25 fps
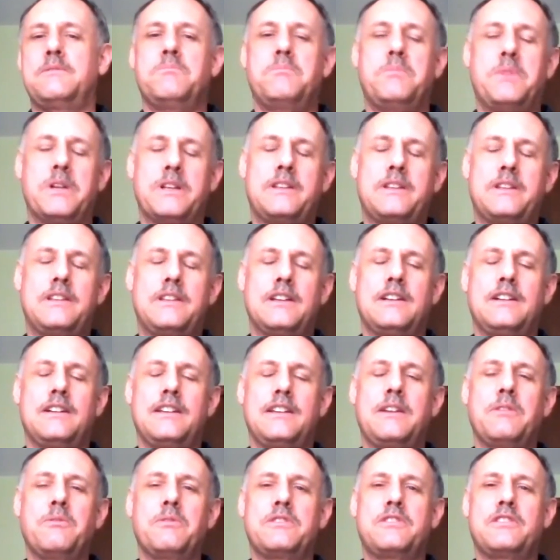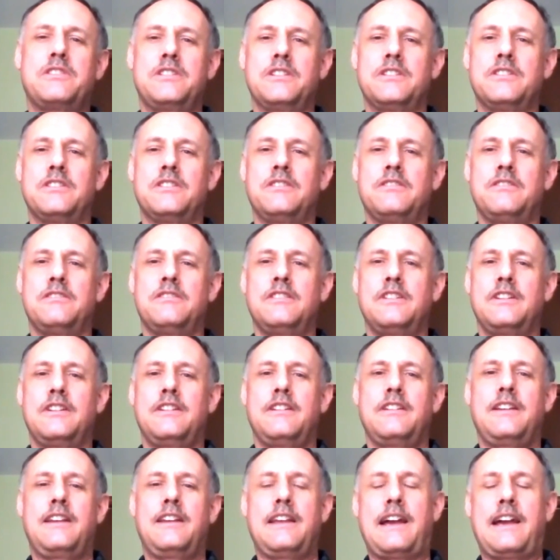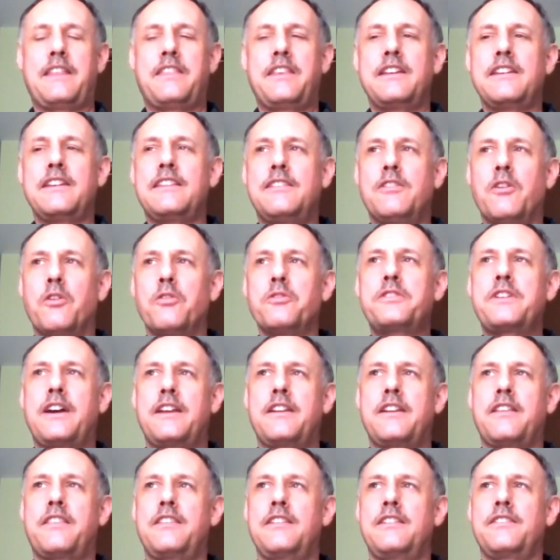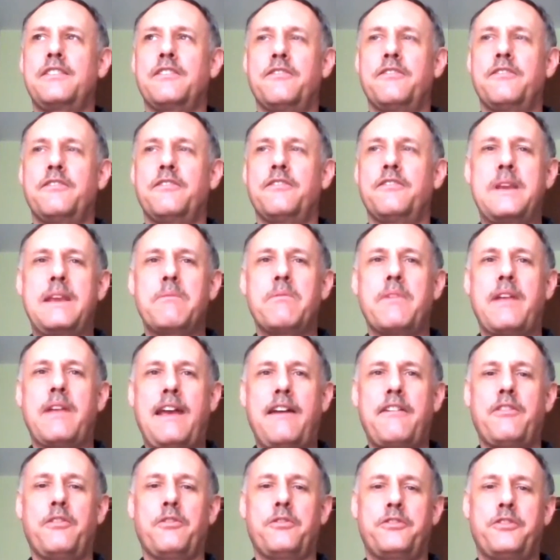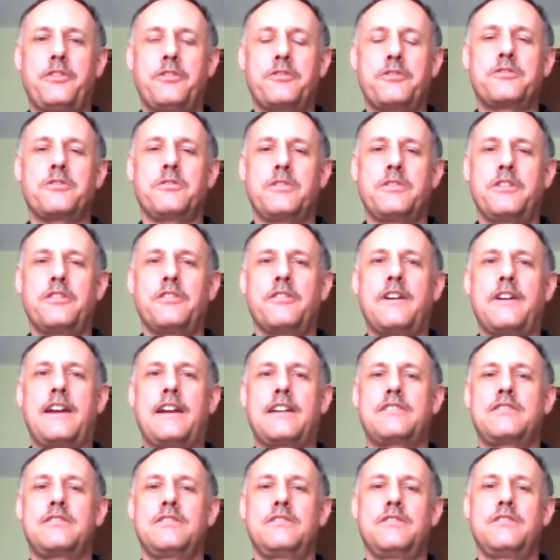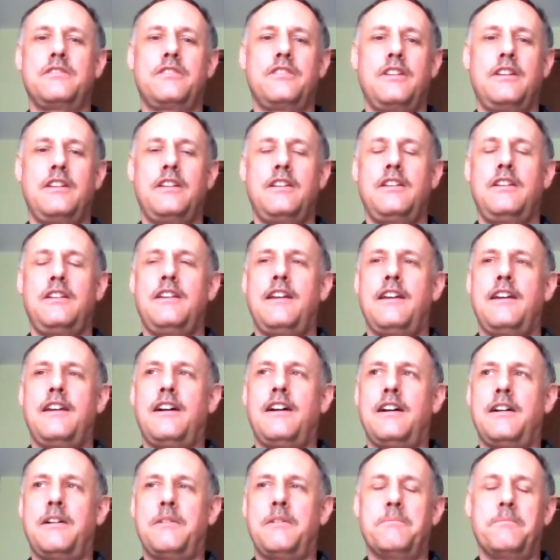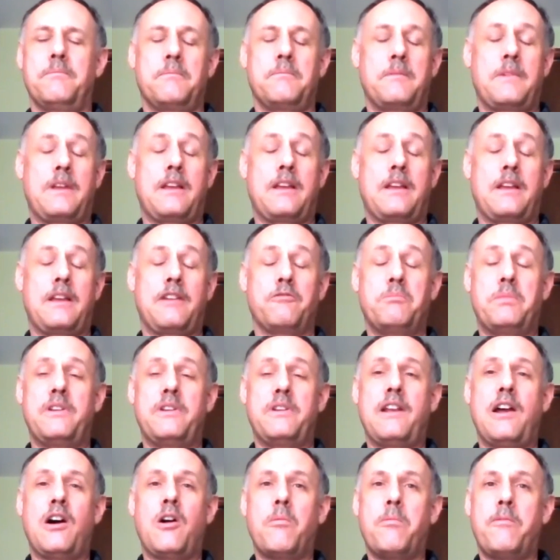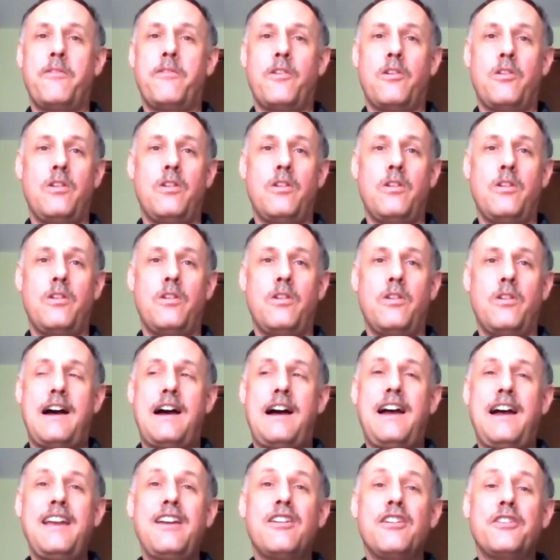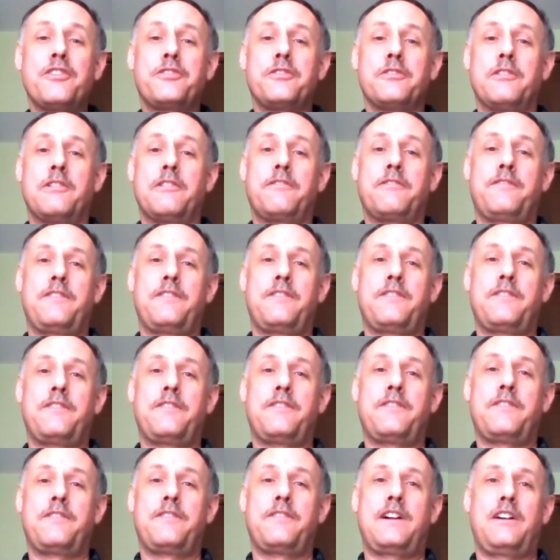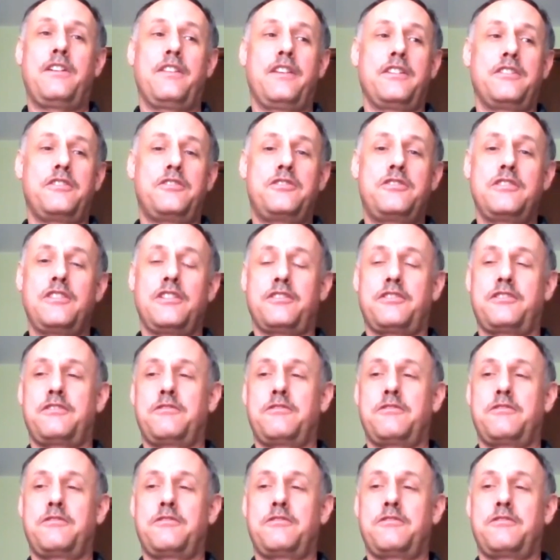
But it was still, I think those kind of things of being able to have those social interactions have been helpful. I also have found that just,